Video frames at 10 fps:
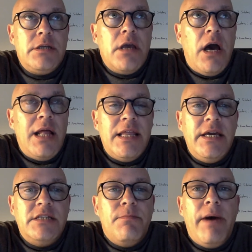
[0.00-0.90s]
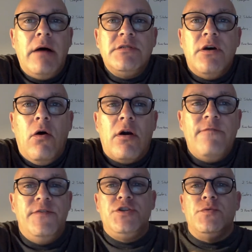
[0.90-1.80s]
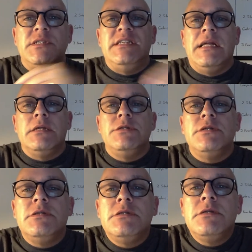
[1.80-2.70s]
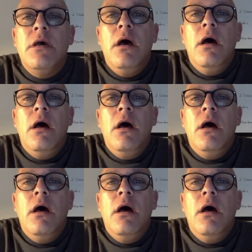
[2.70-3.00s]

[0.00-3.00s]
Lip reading: and colleagues about artificial intelligence,